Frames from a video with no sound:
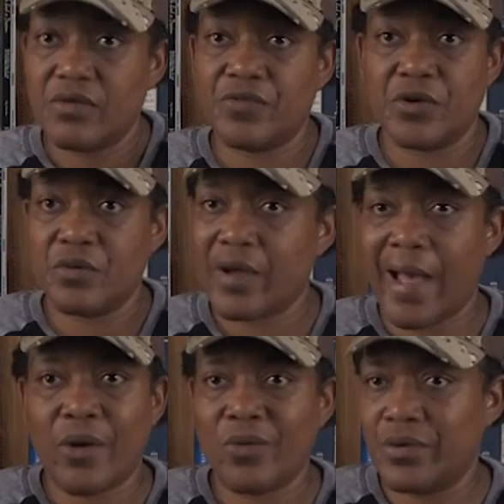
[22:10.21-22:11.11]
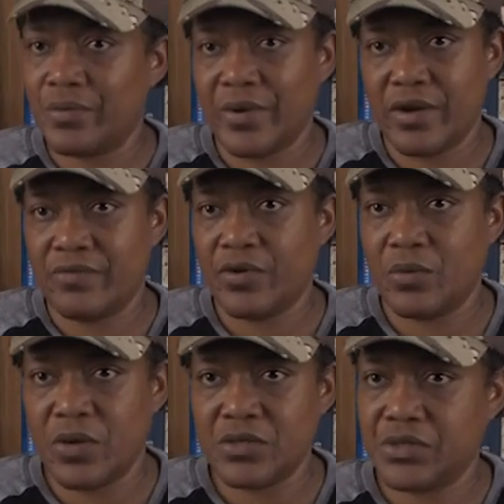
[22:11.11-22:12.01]
for an hour, whatever
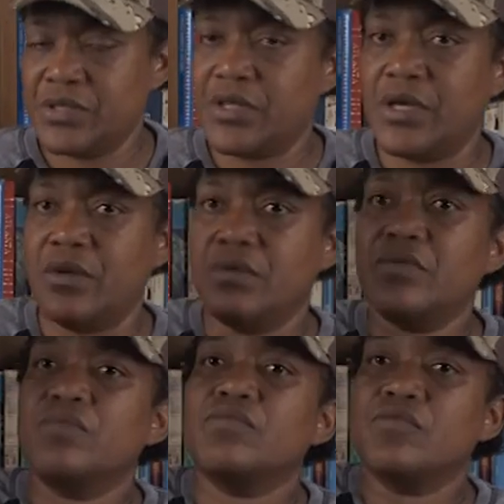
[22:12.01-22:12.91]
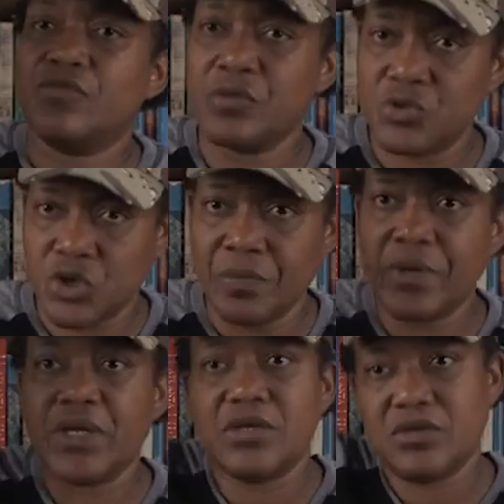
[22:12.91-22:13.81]
it was, and then from
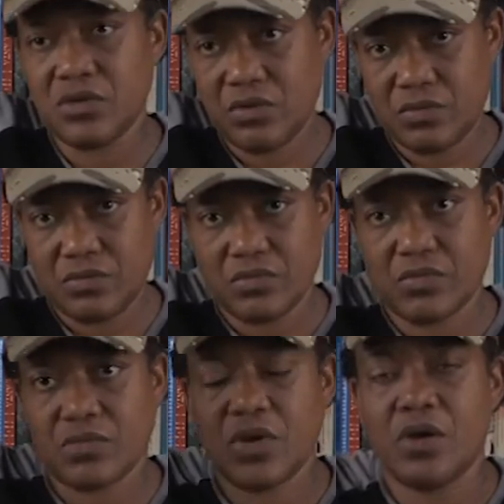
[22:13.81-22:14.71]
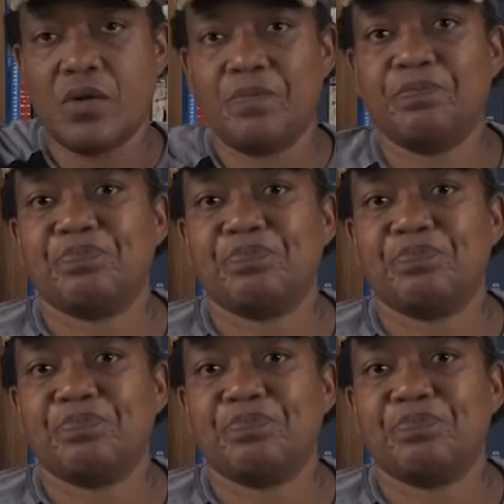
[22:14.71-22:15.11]
Germany to, I